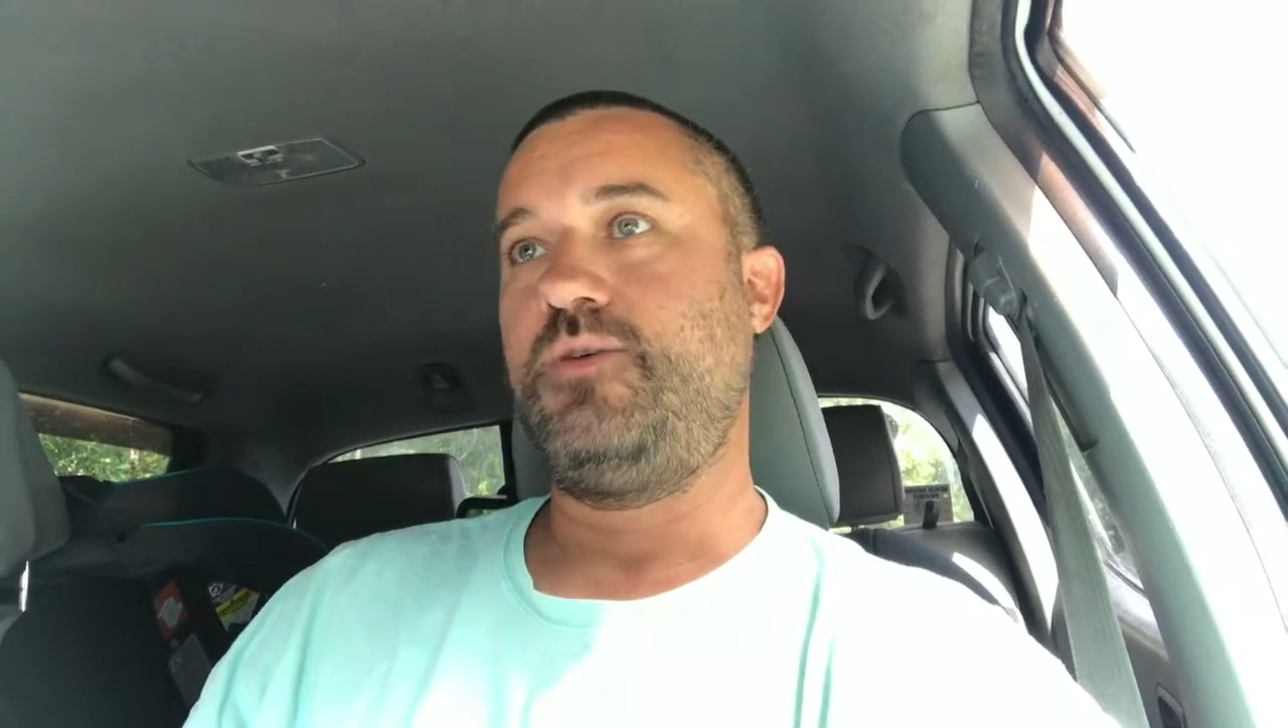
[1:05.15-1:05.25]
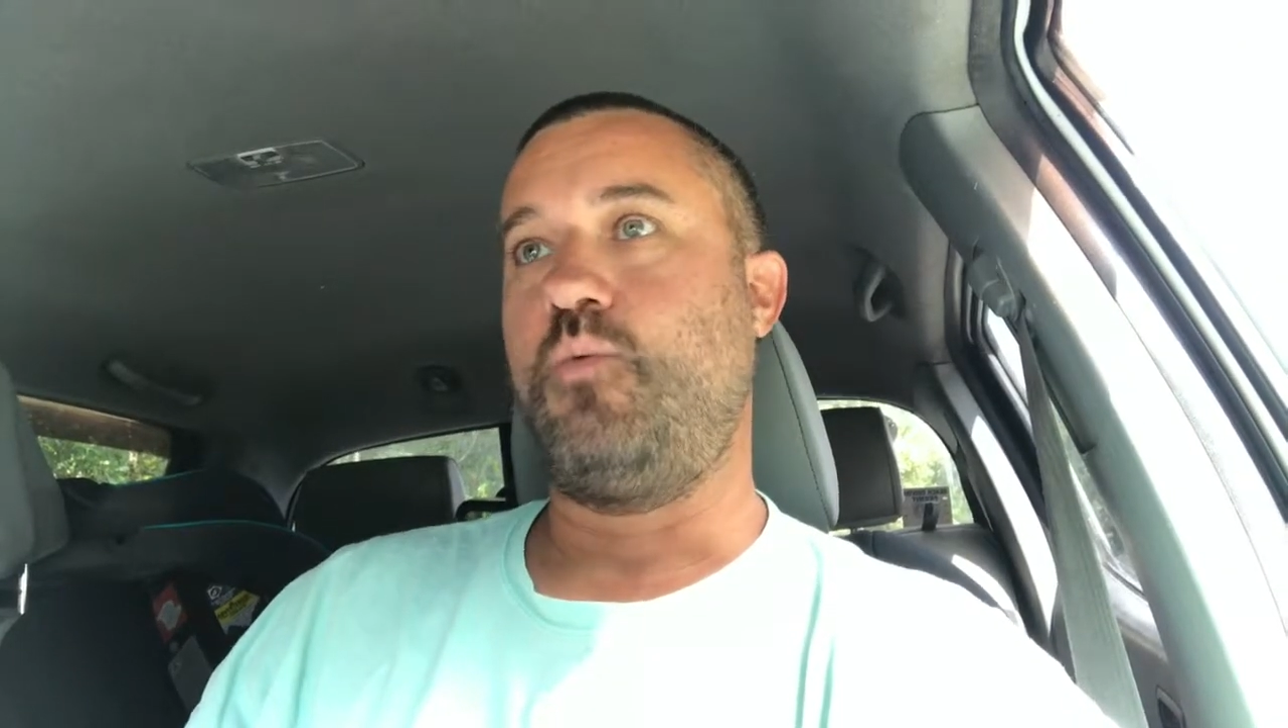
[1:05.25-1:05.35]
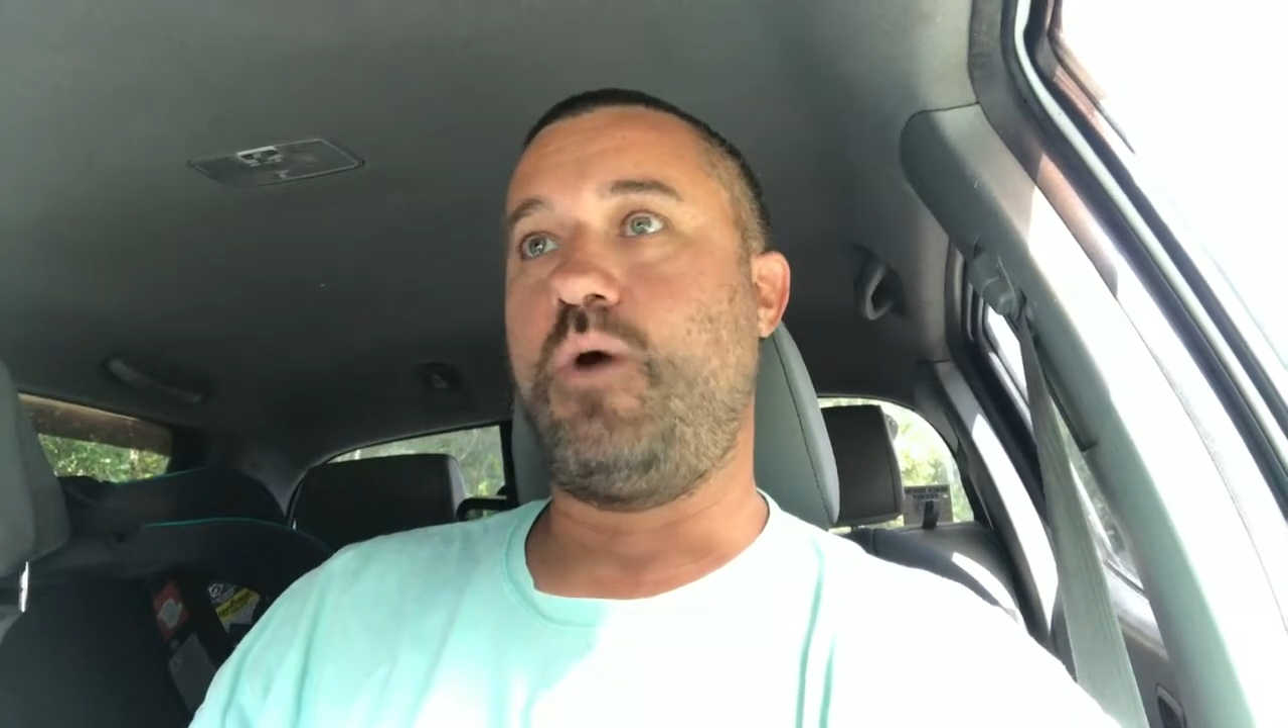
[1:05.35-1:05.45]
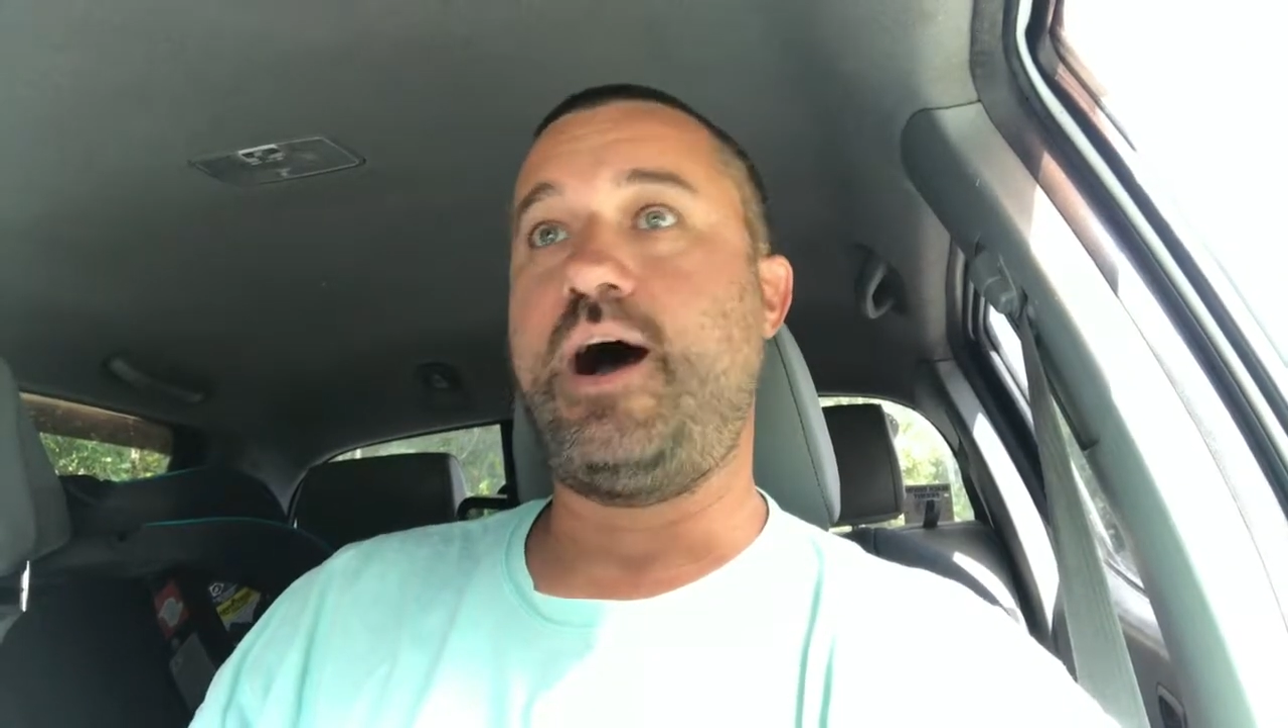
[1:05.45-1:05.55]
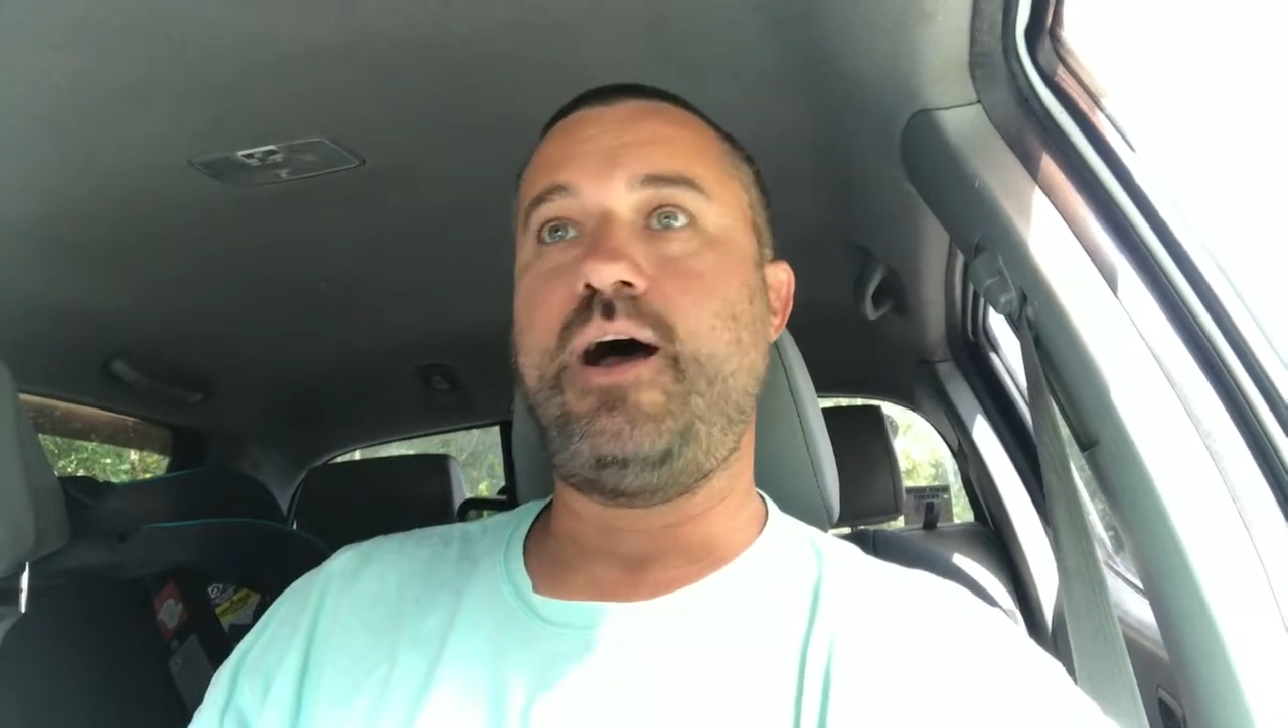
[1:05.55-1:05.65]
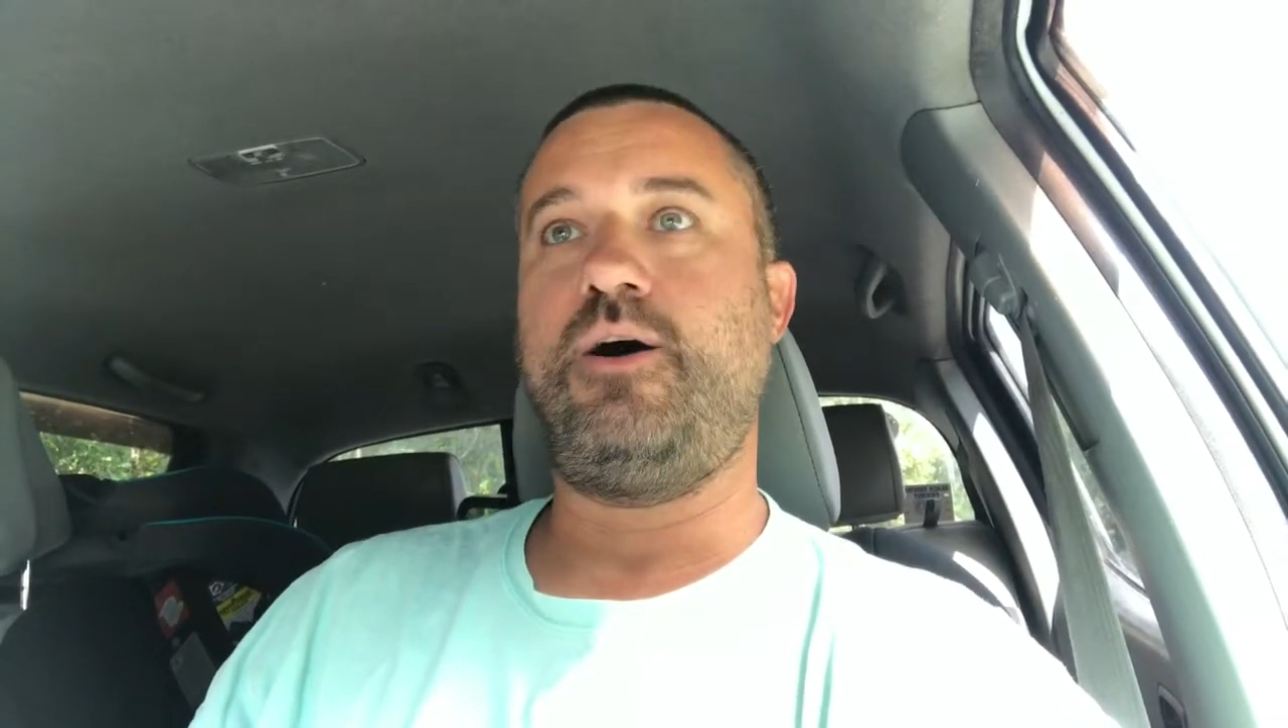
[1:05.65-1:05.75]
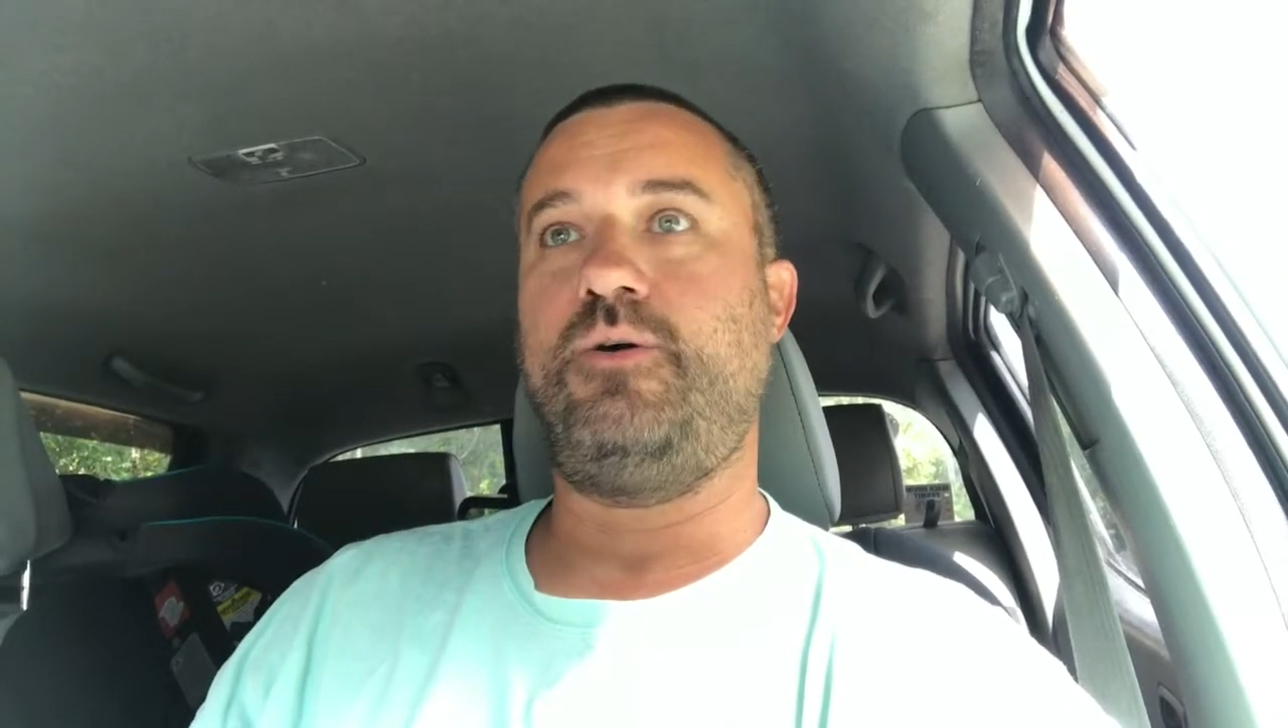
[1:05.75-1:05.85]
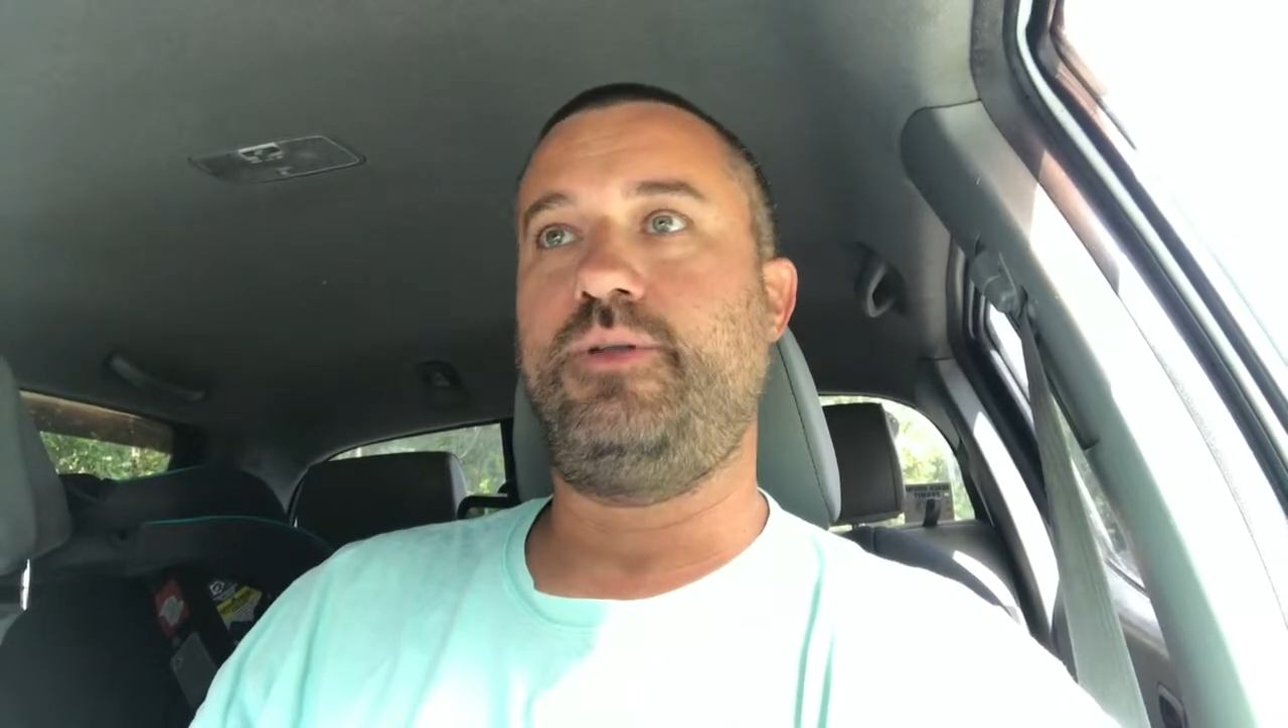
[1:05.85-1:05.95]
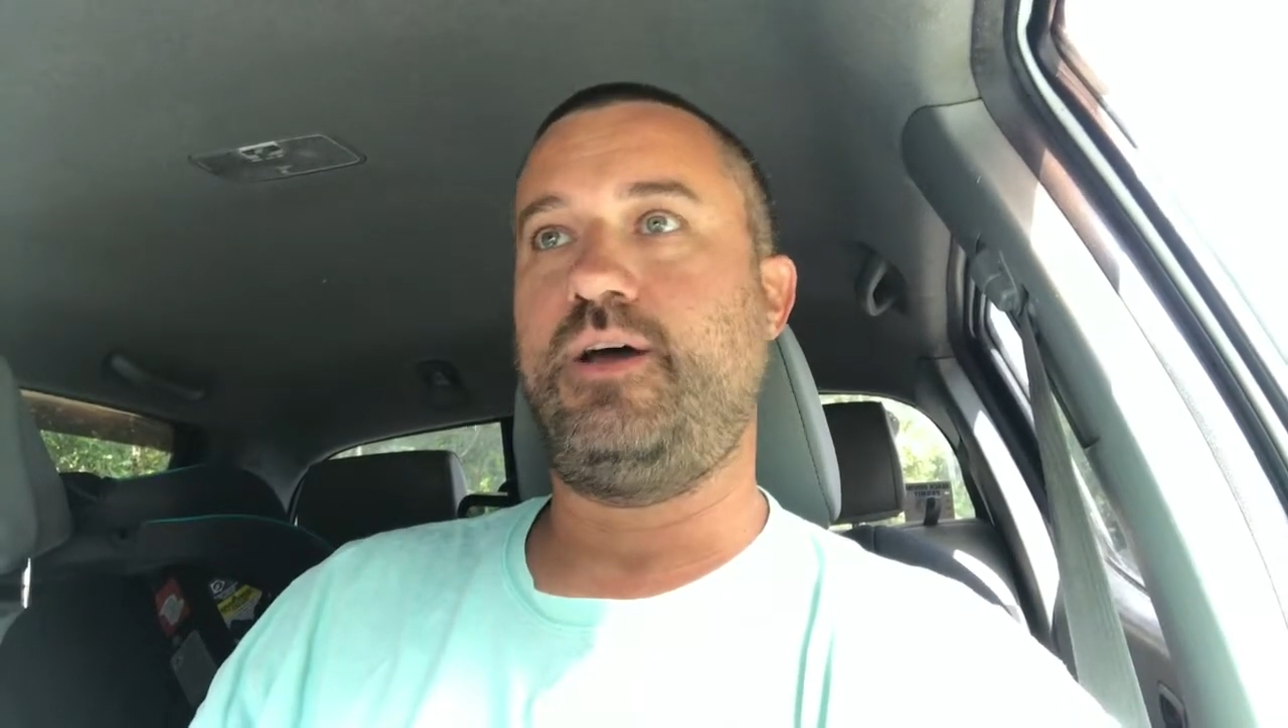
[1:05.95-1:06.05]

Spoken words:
wild